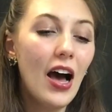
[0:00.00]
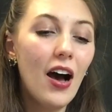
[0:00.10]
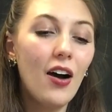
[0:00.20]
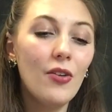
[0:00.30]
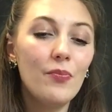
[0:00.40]

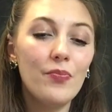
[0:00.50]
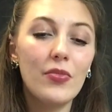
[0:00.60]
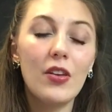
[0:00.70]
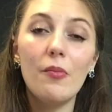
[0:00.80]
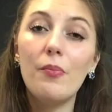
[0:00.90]

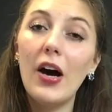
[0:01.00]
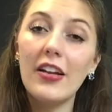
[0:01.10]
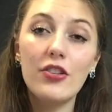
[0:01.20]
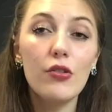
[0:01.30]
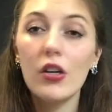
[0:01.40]

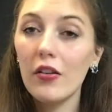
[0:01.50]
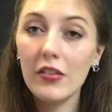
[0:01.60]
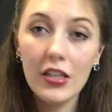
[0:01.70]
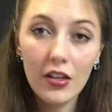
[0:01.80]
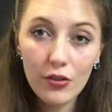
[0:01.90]
But you can
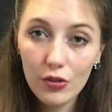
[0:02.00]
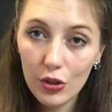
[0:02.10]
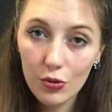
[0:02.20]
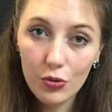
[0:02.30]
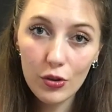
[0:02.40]
also get other
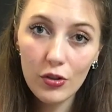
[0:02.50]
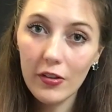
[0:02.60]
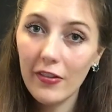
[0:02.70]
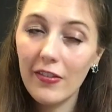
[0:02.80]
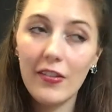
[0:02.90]

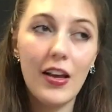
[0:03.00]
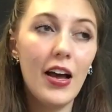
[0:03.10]
neutrals.